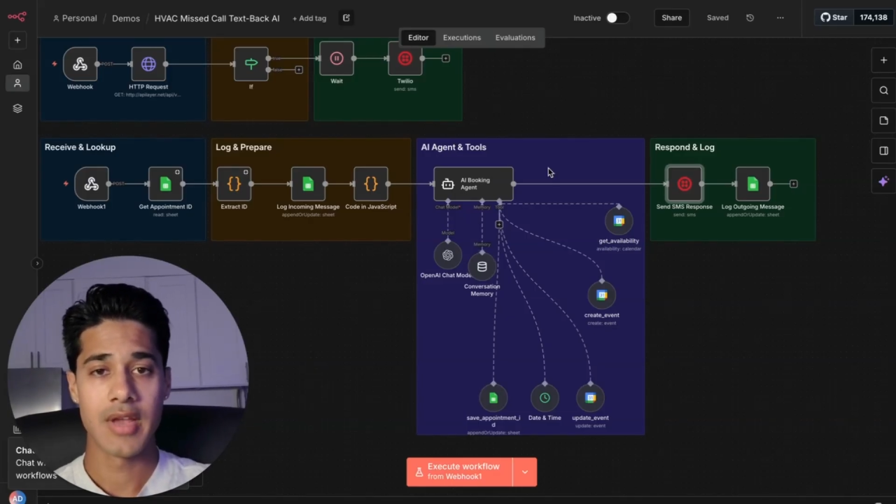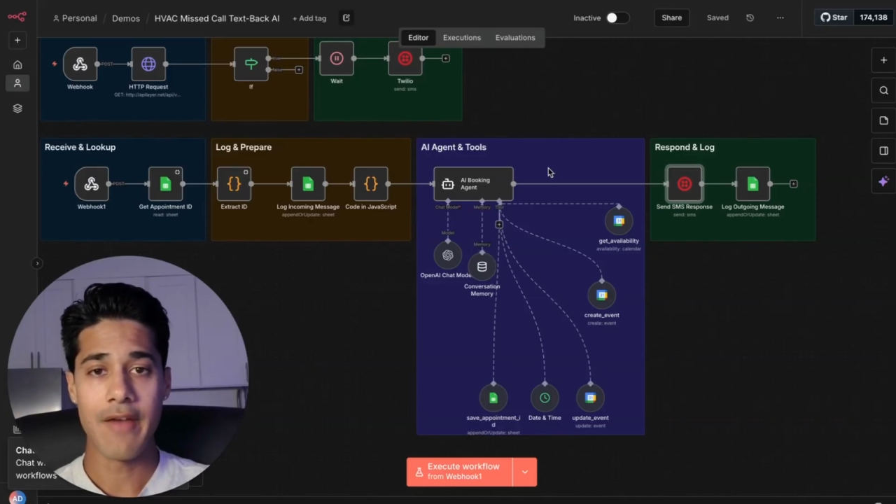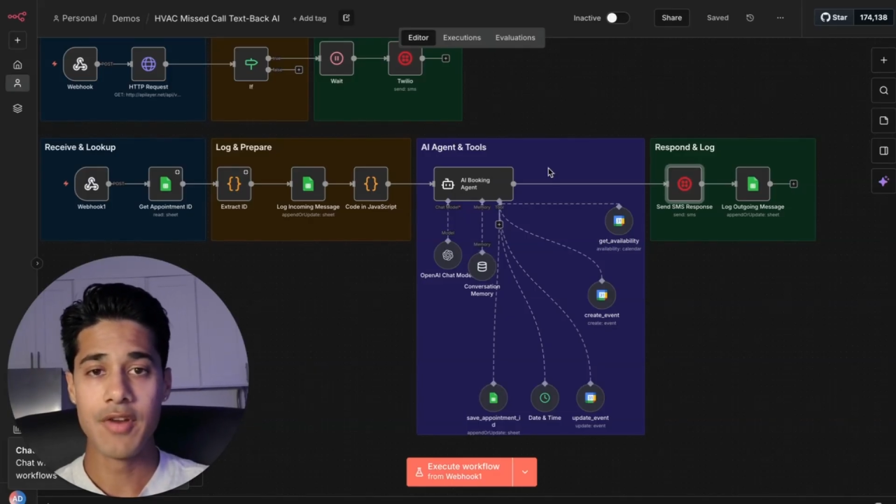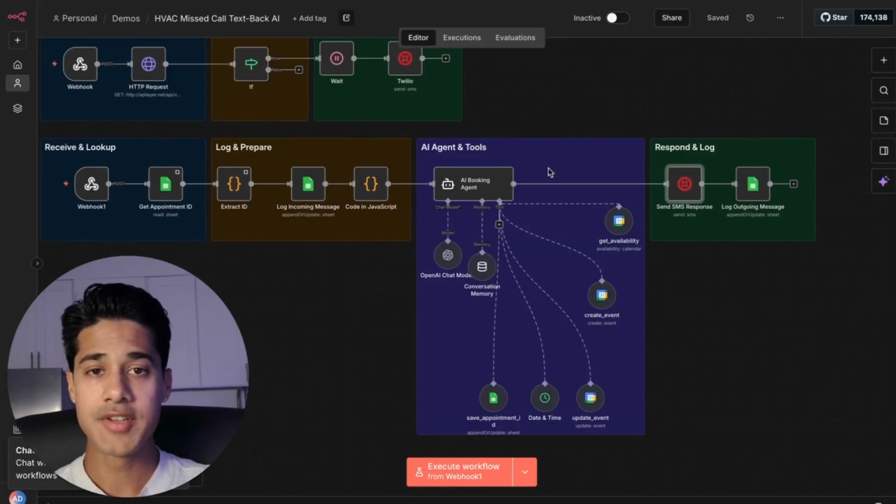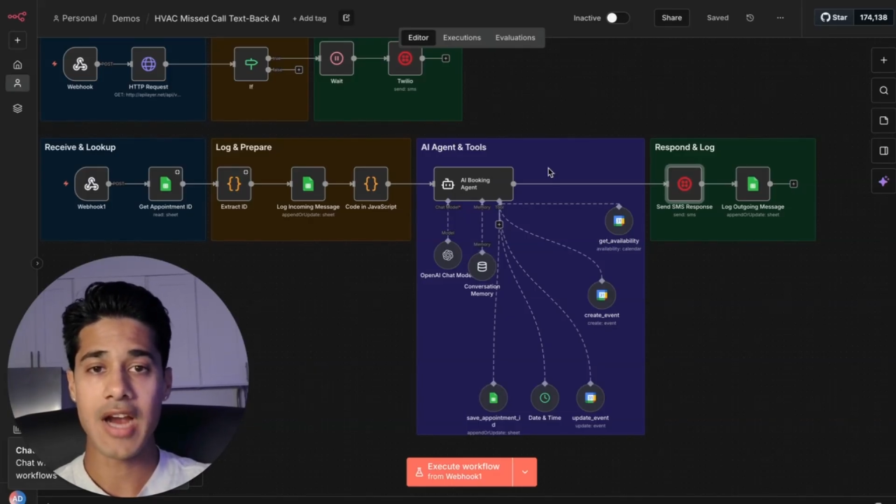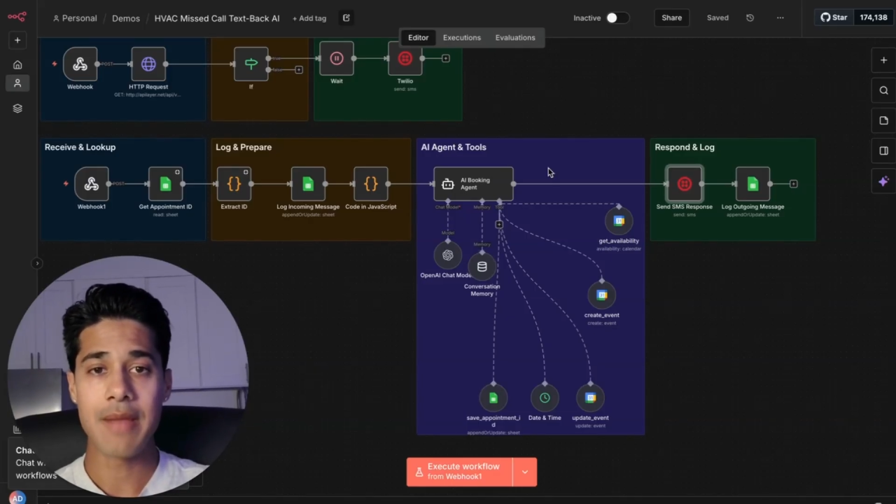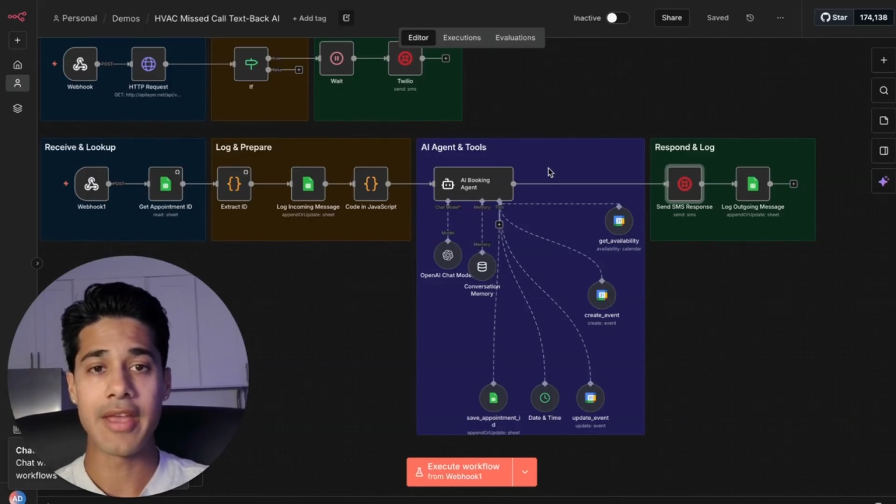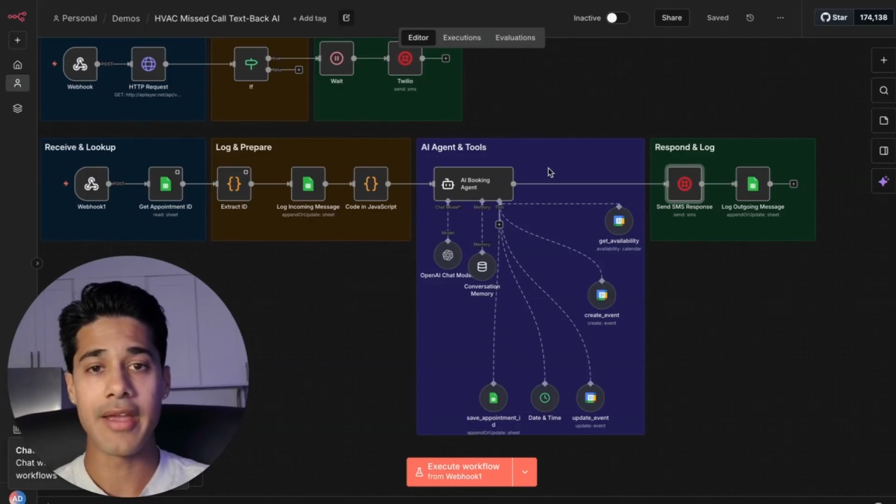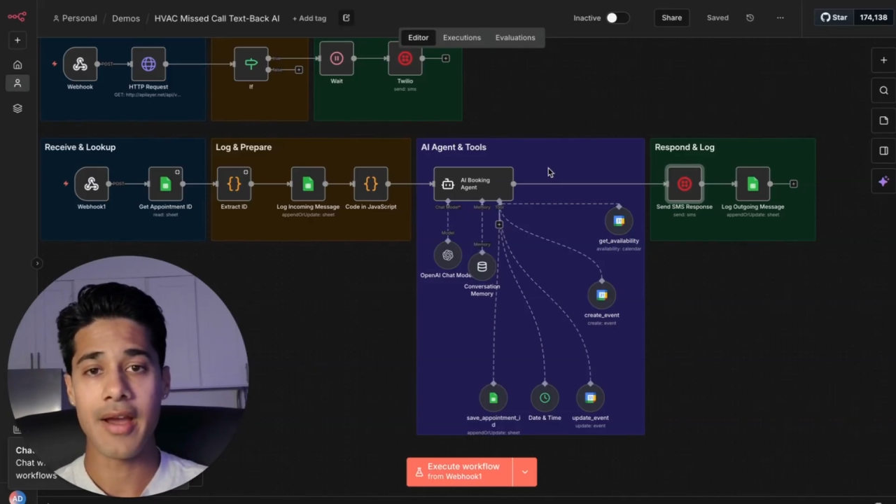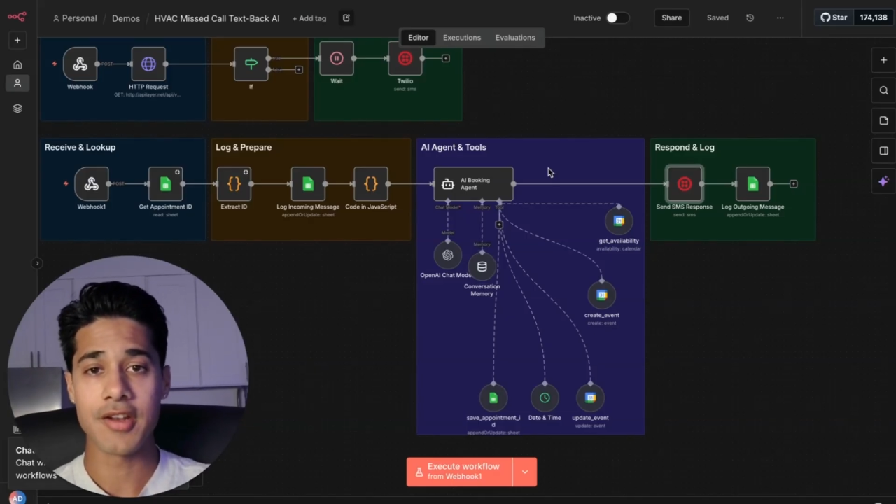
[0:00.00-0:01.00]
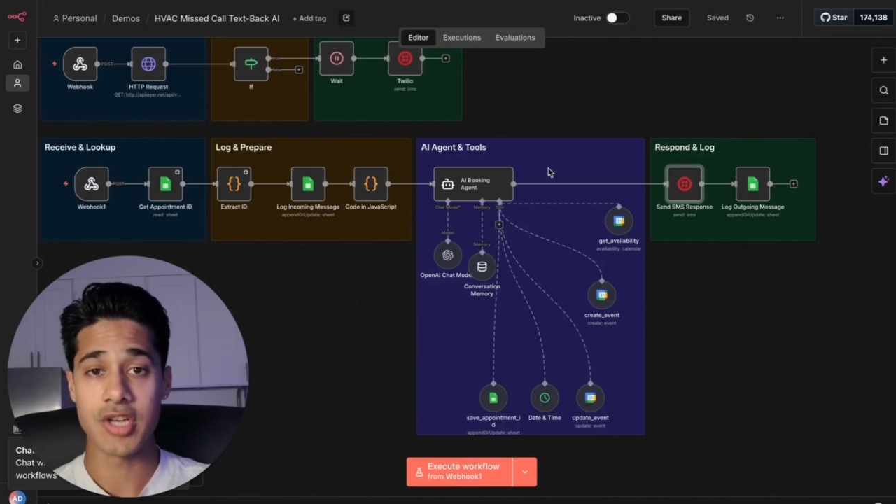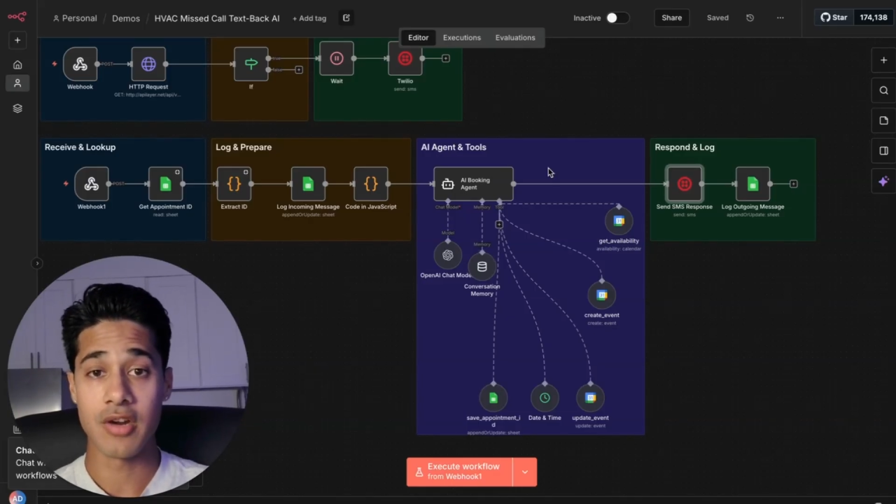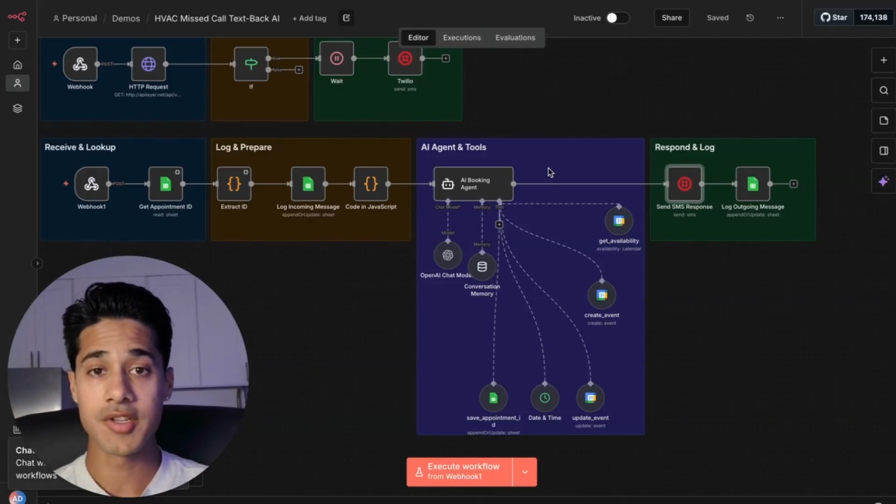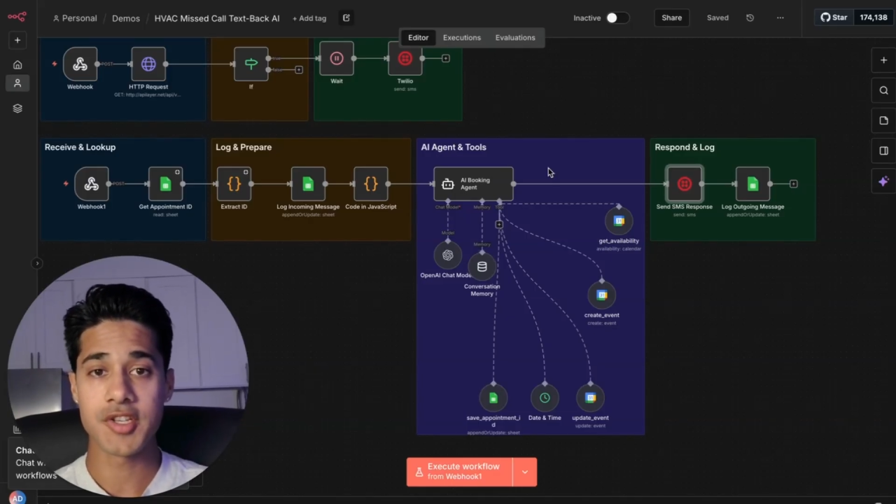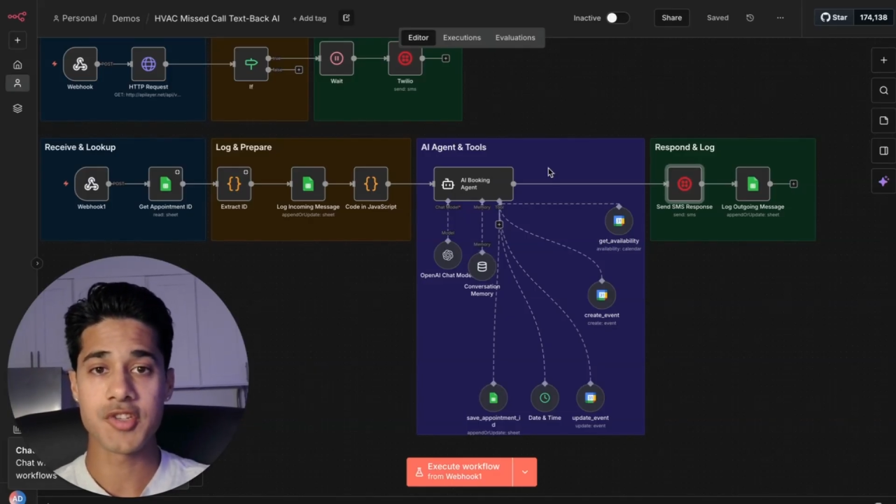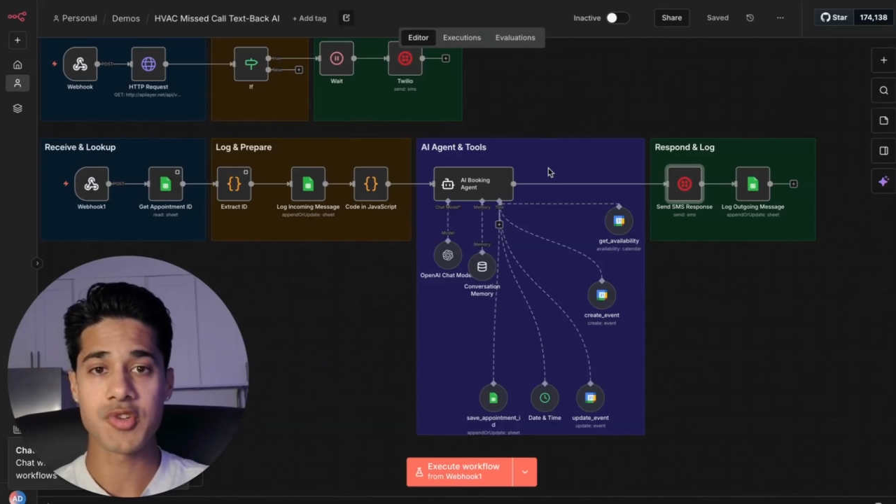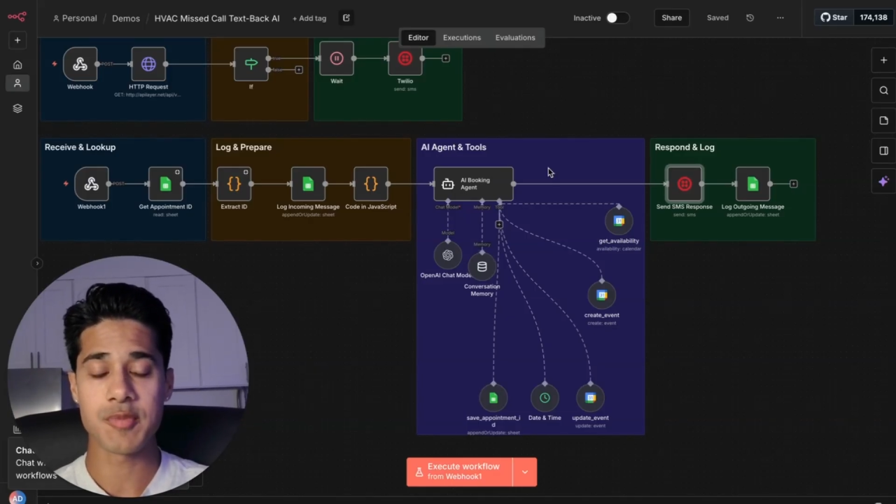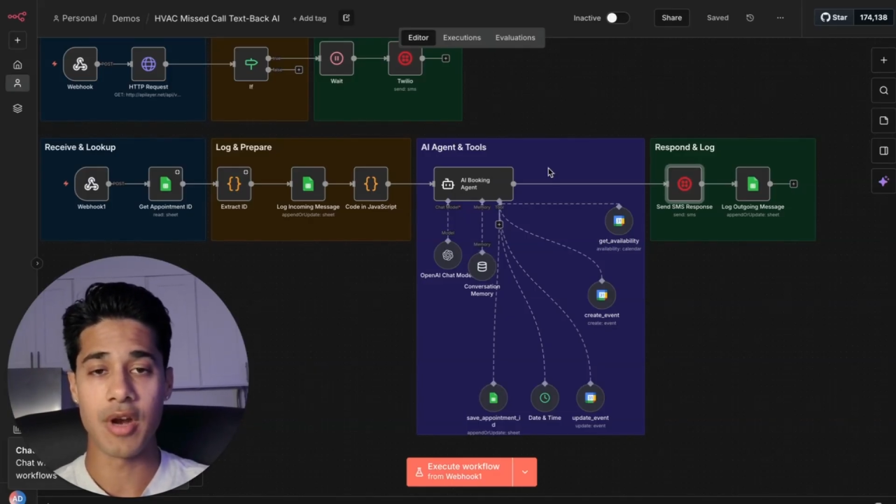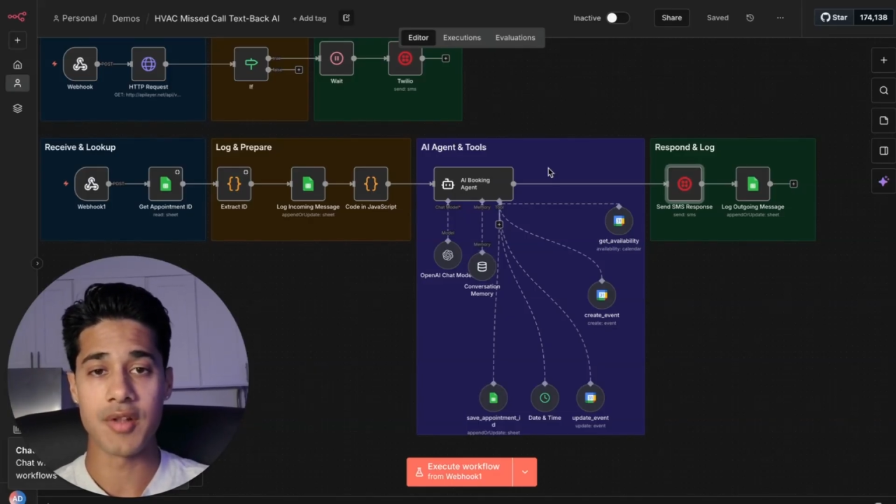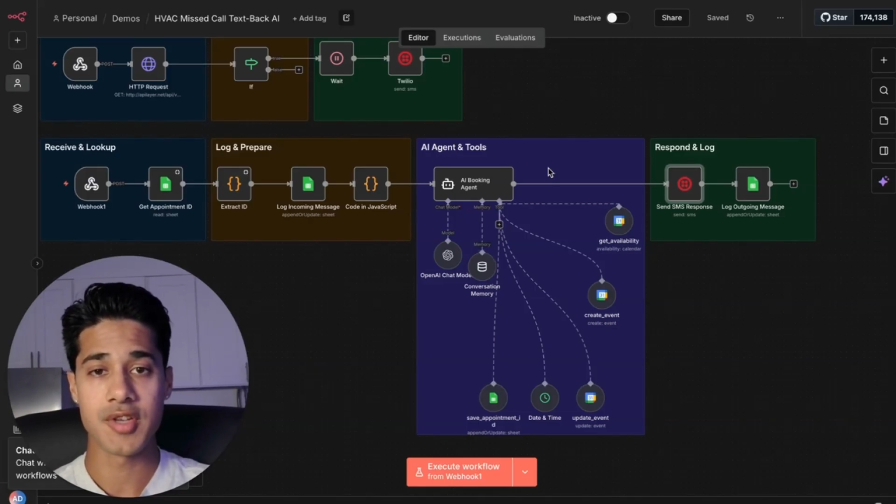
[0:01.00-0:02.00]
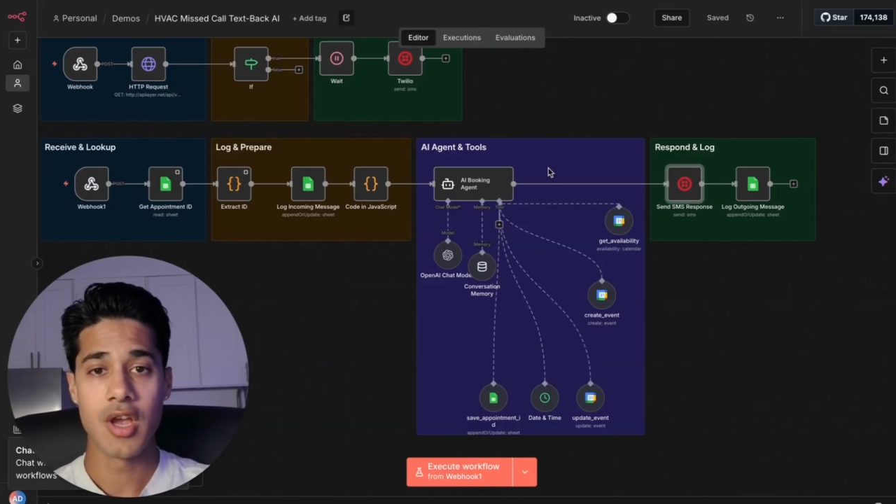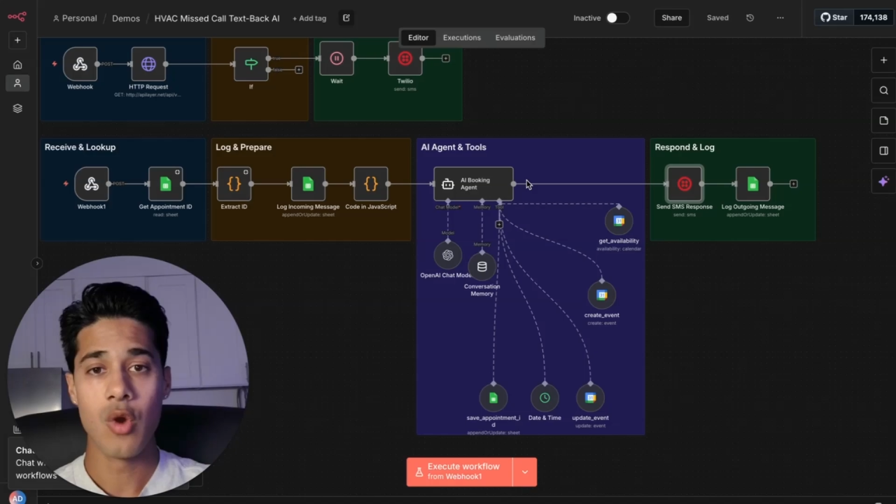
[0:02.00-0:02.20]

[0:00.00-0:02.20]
Every time the AI generates its response,